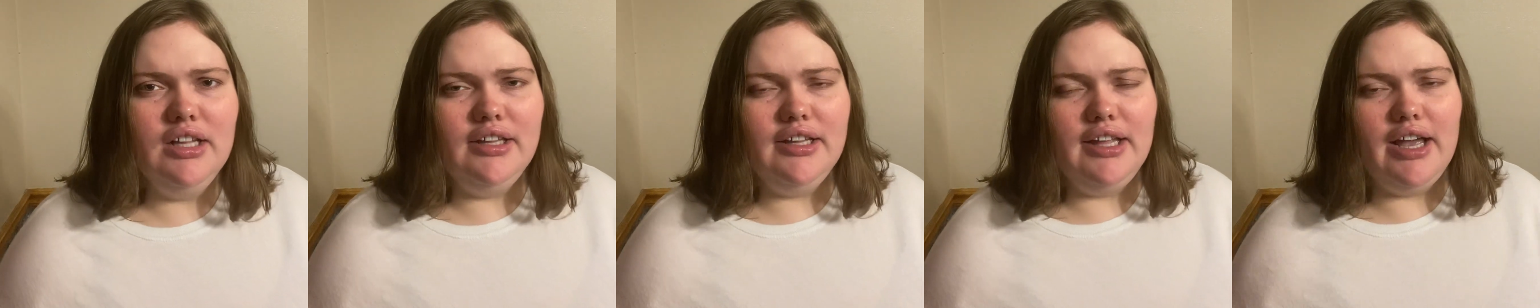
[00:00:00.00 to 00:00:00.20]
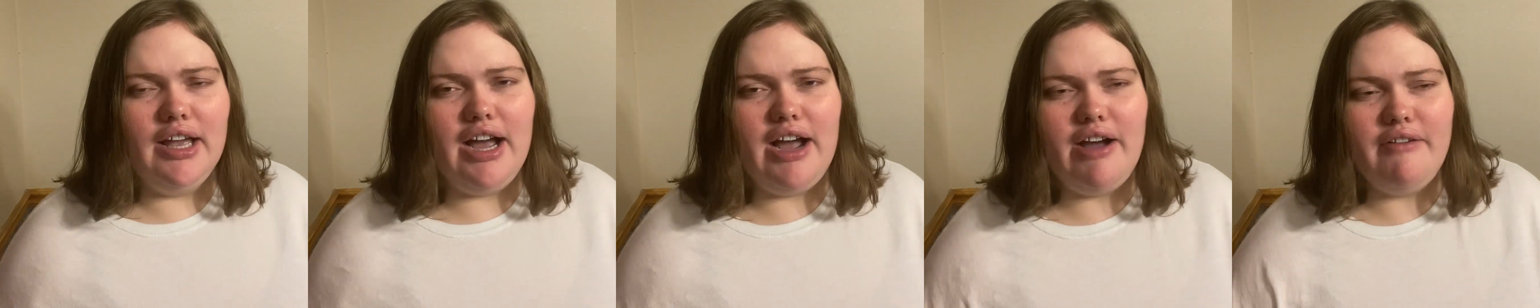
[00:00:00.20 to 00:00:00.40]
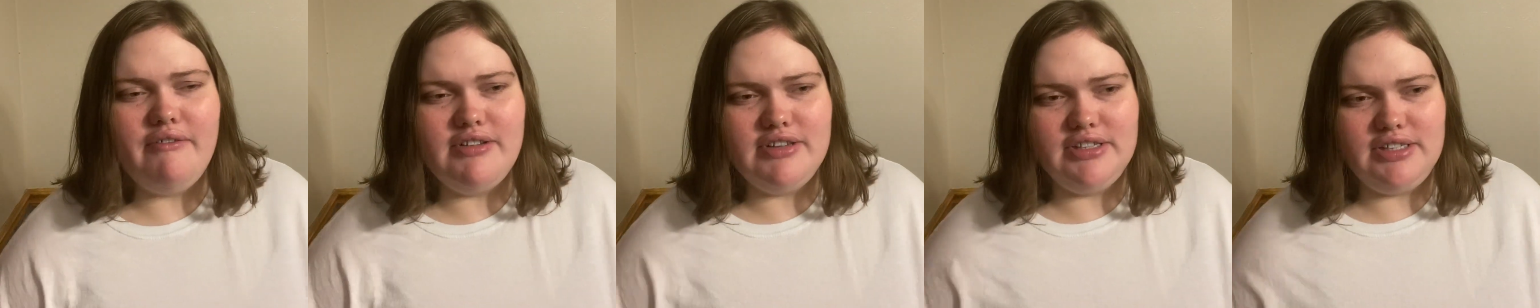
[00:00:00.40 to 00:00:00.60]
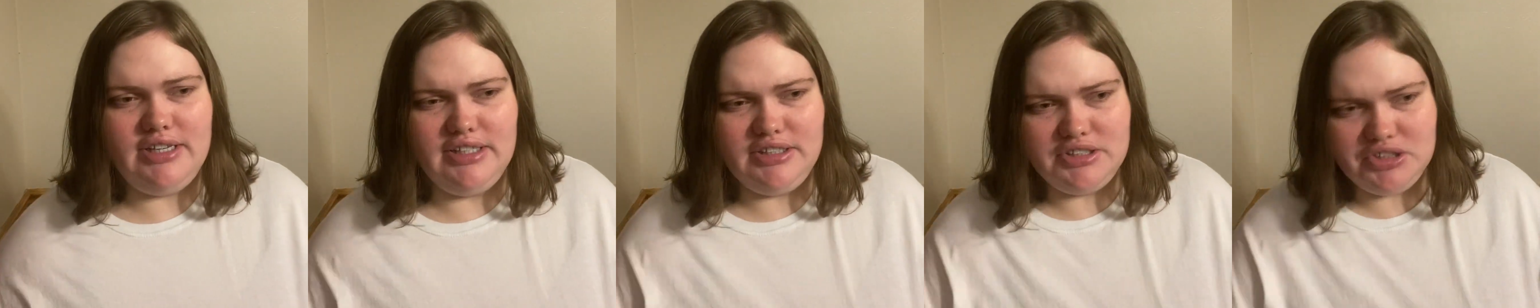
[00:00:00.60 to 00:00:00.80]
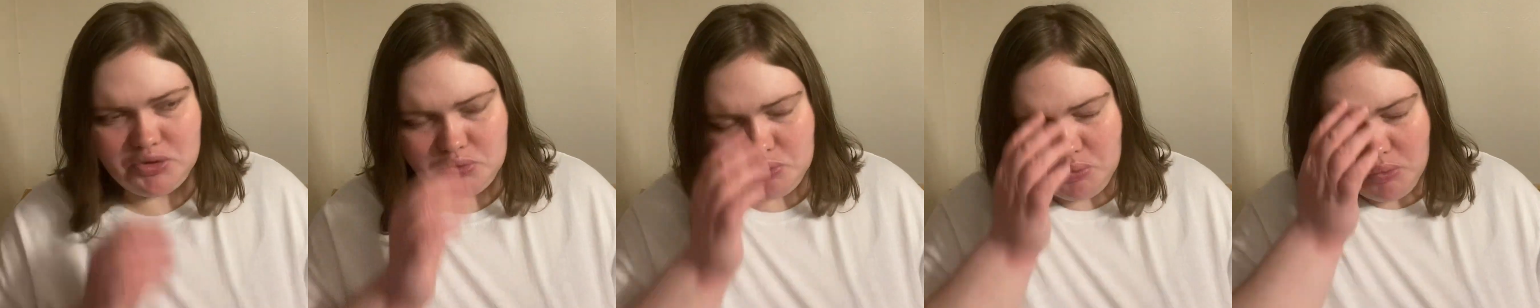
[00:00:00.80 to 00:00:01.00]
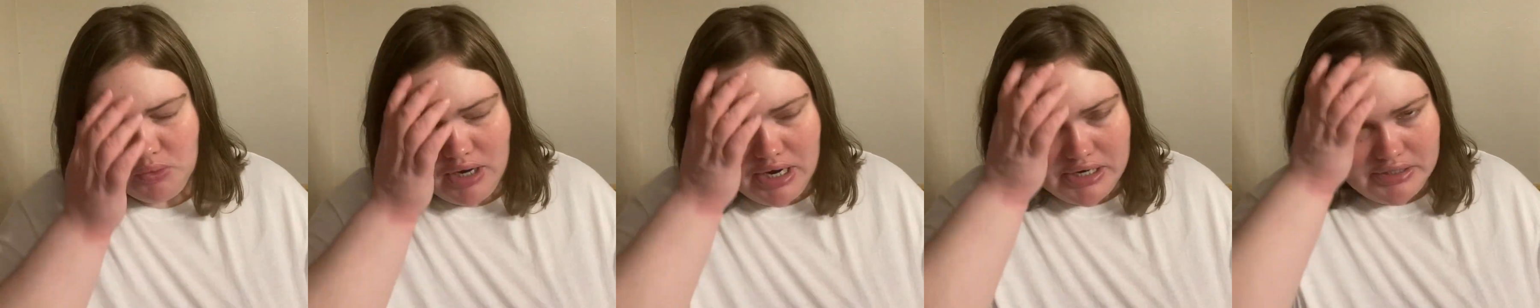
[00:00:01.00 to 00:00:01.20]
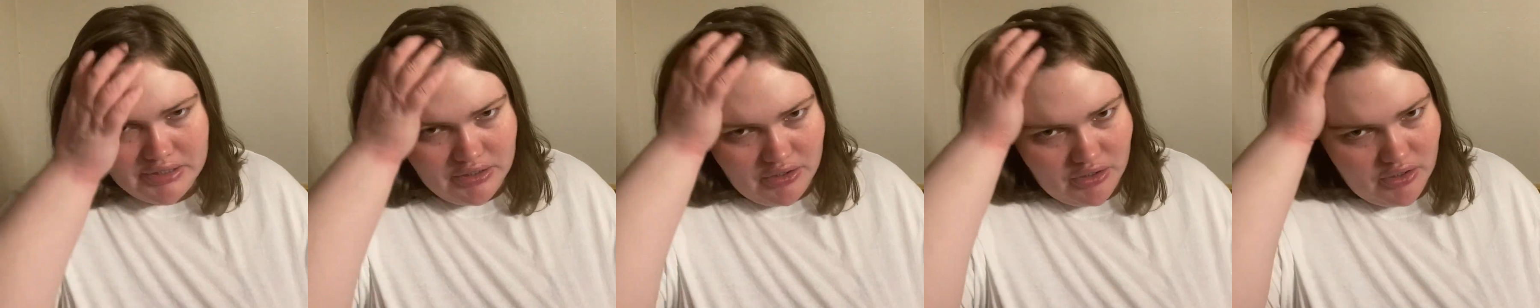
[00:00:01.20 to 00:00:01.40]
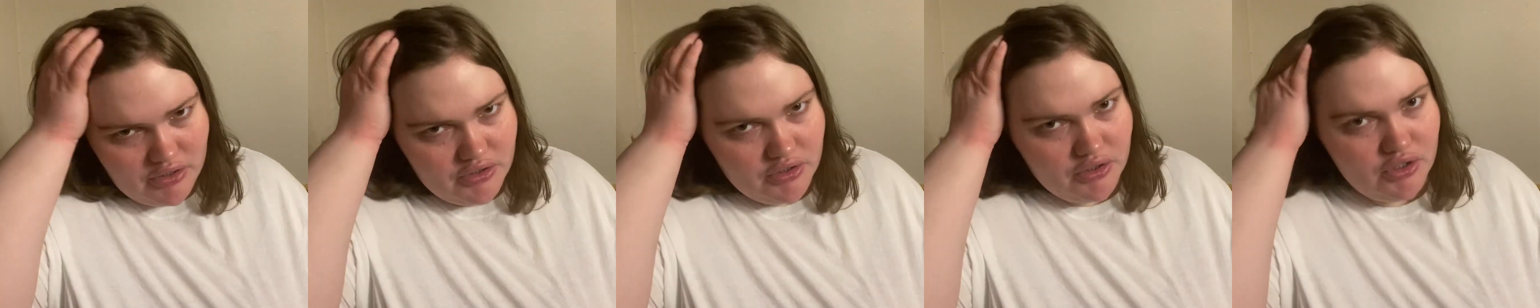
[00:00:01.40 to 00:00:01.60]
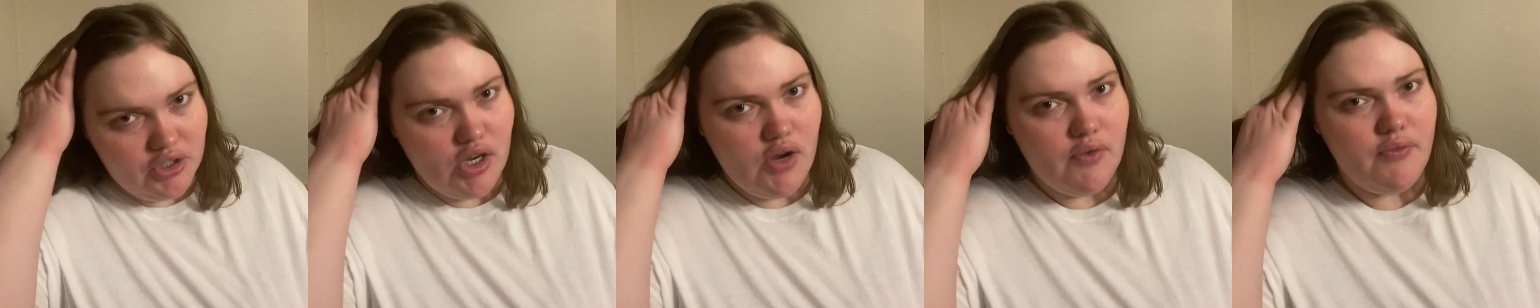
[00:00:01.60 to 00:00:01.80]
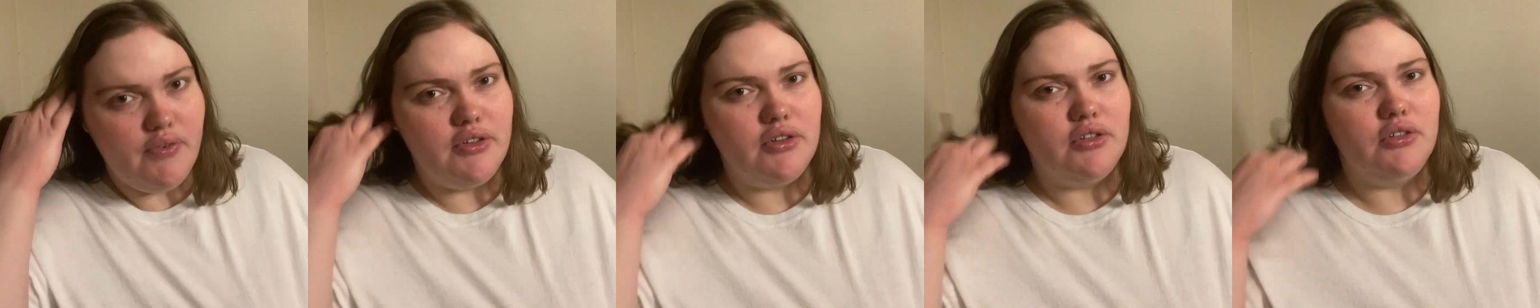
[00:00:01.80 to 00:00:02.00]
like, obviously just watching all the
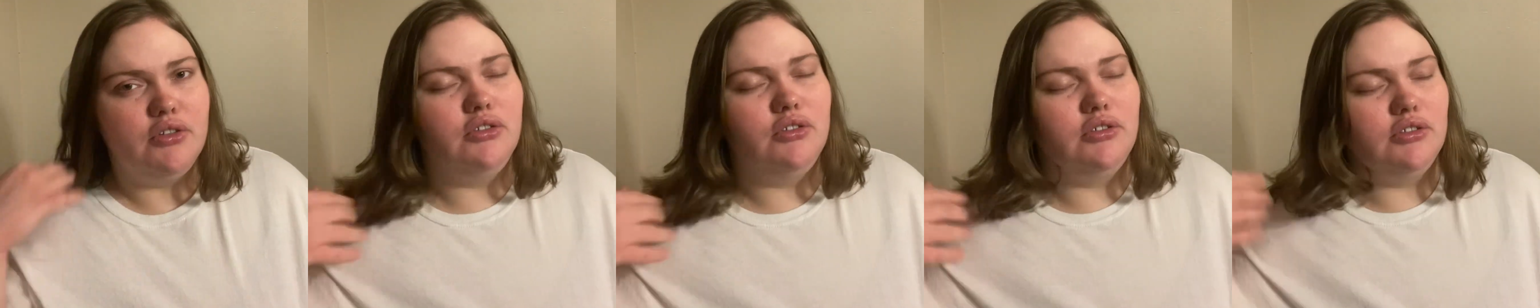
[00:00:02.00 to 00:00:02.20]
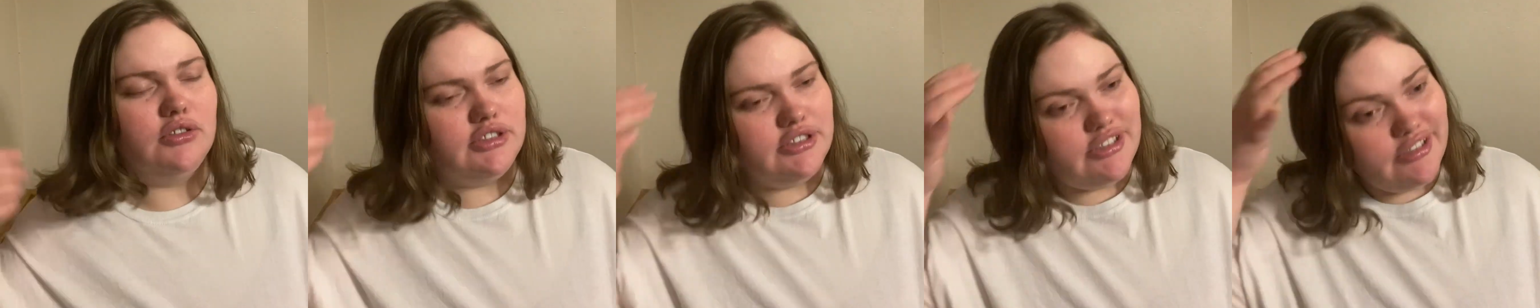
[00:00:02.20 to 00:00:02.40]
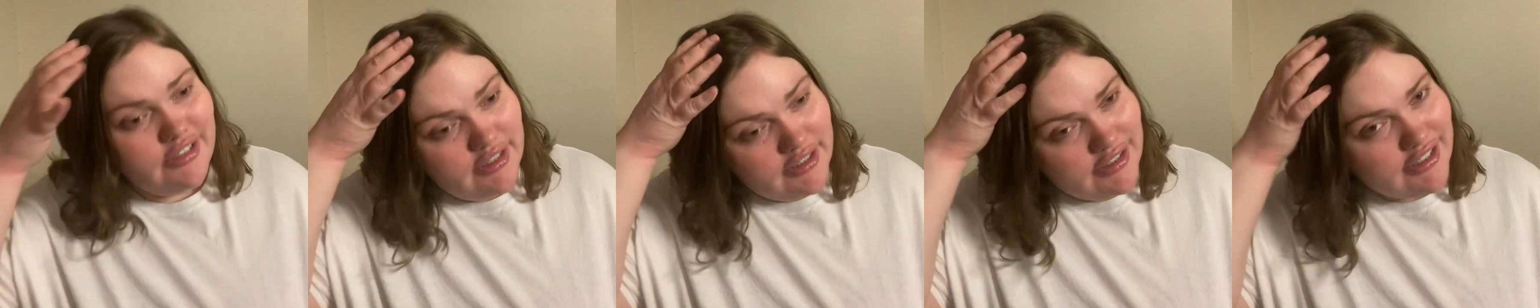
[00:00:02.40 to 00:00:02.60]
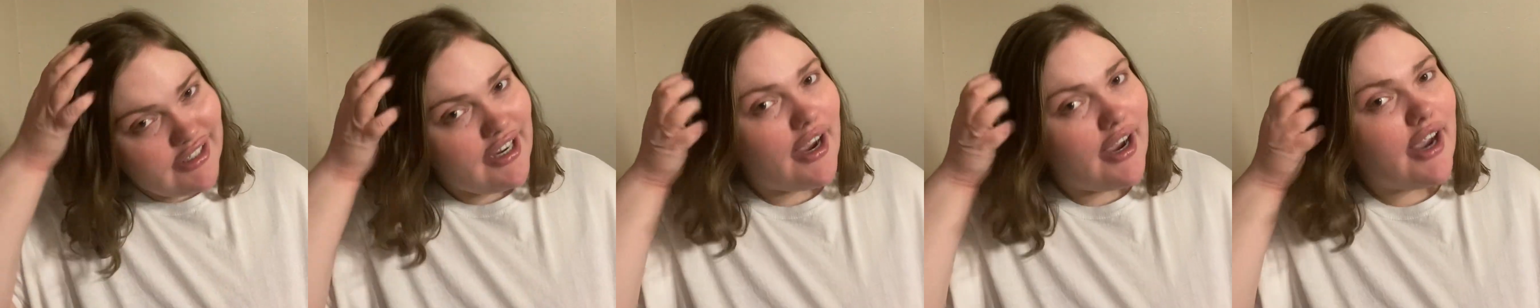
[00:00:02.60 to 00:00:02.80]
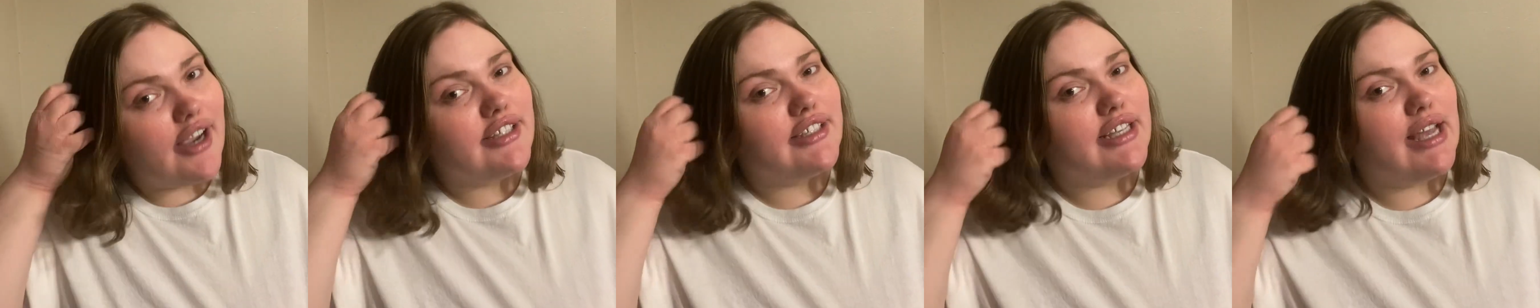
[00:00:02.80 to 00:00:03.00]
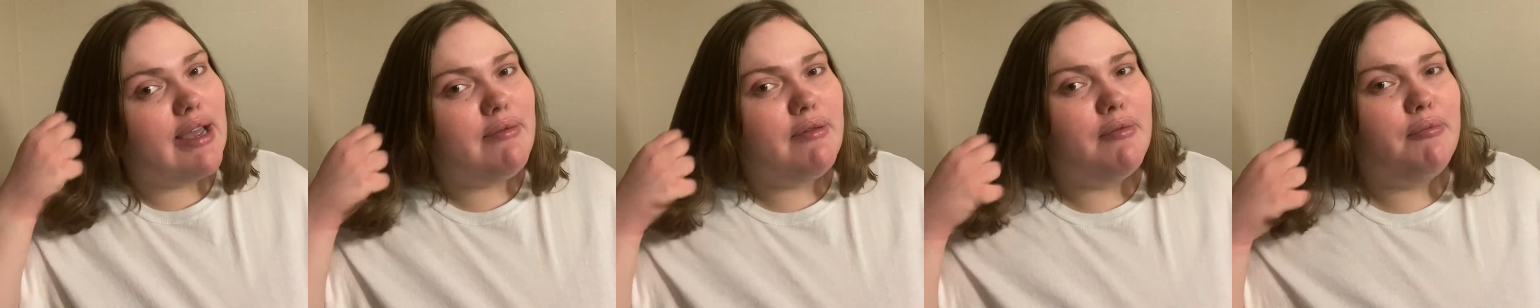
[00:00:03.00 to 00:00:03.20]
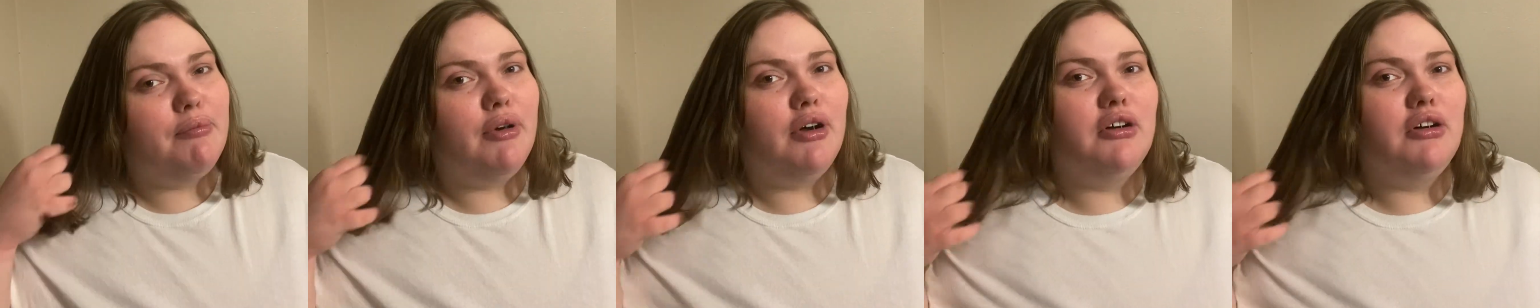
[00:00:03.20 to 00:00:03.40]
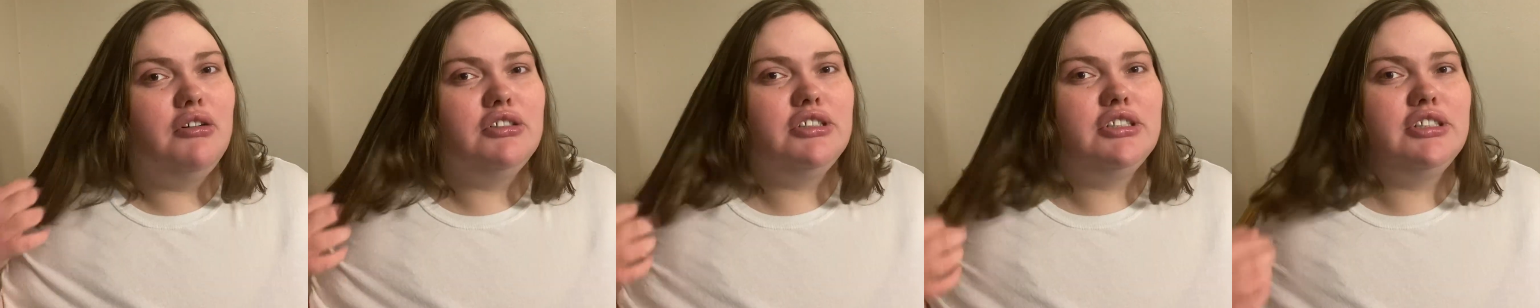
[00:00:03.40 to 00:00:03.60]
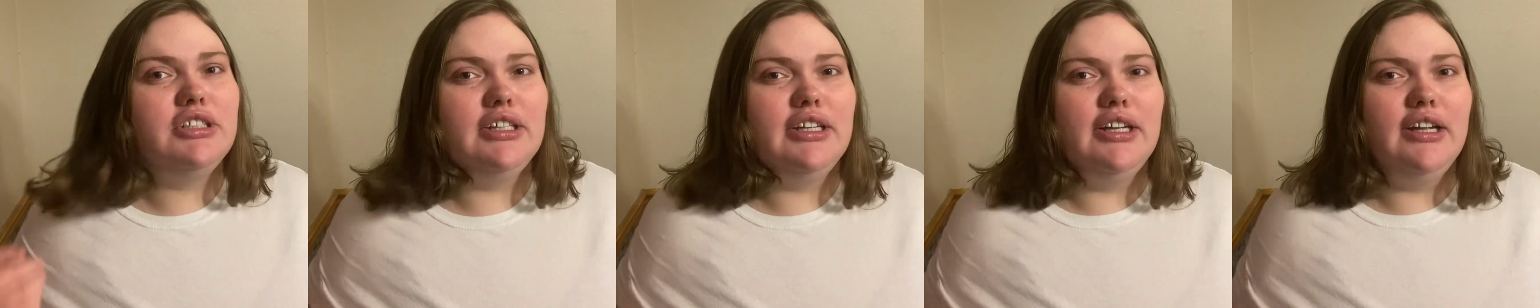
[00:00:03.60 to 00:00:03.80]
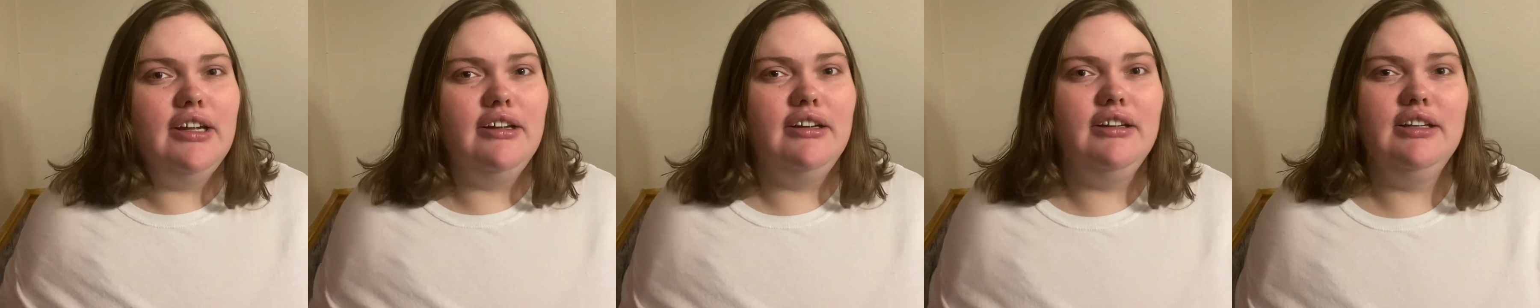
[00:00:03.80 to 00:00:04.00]
goofy little TikToks I've been
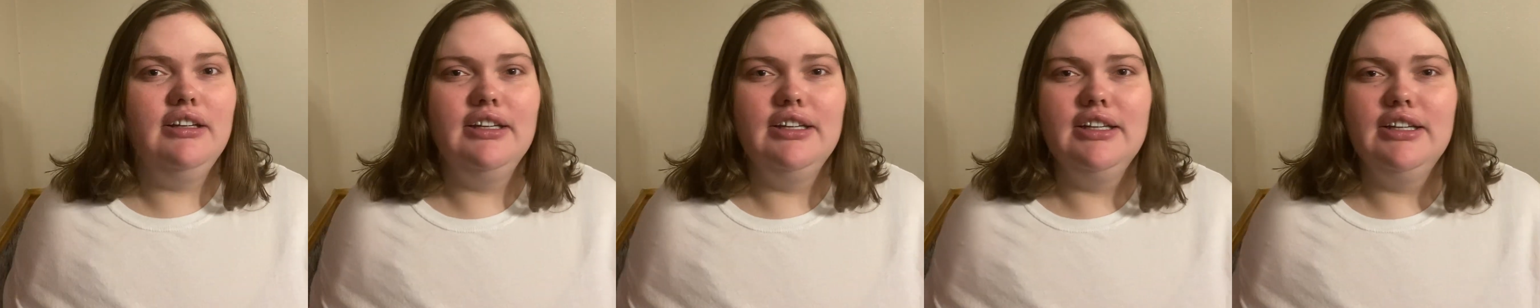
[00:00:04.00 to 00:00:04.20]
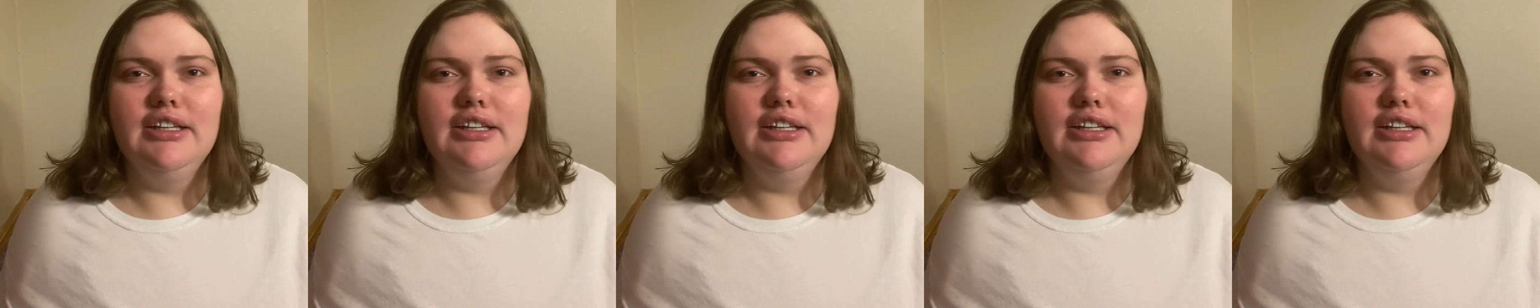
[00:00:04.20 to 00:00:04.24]
posting.